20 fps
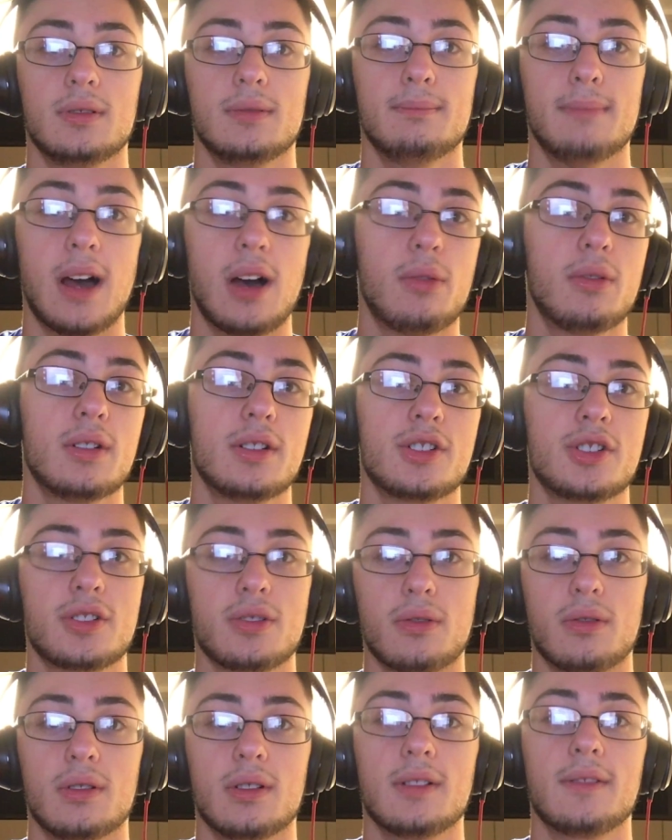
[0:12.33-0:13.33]
malware is
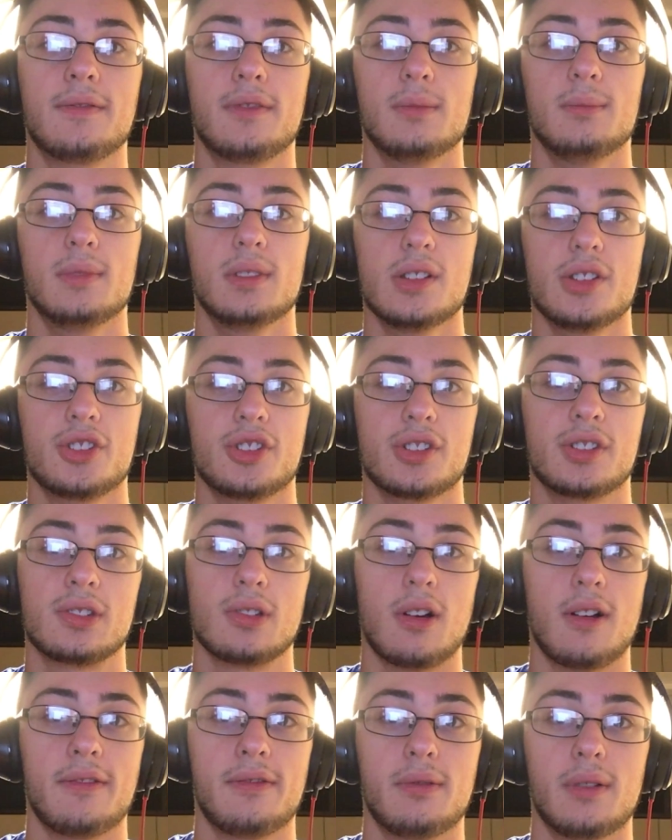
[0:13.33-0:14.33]
short for malicious
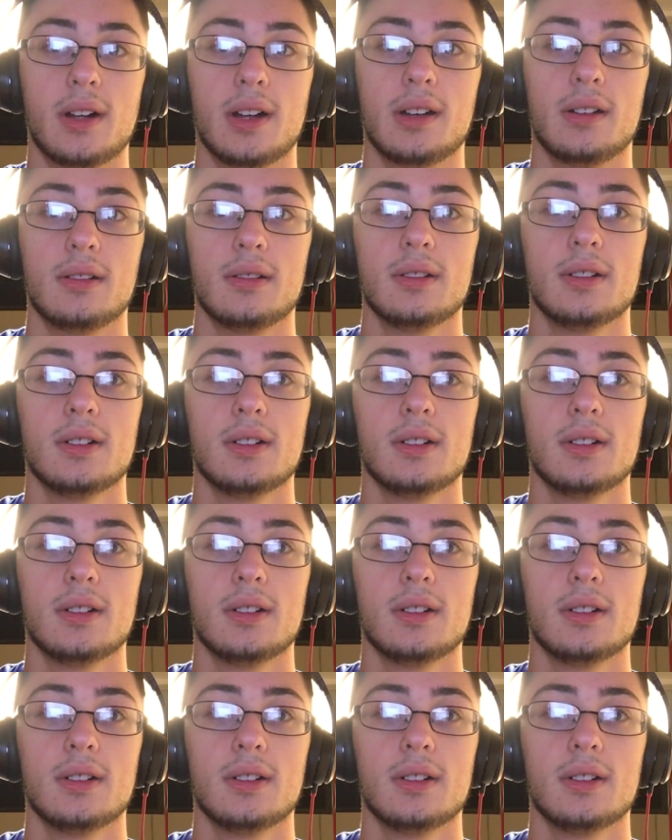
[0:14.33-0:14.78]
software.